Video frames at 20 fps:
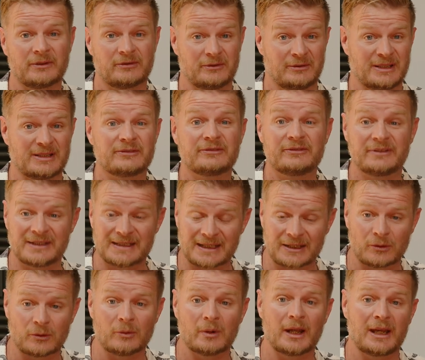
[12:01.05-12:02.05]
whether it's
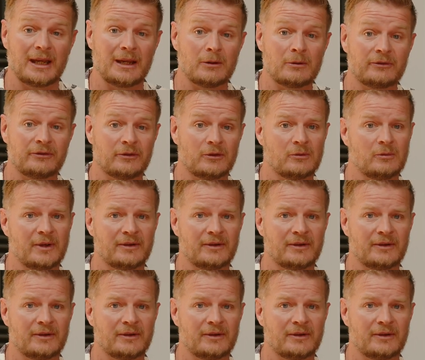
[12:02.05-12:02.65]
physical health, or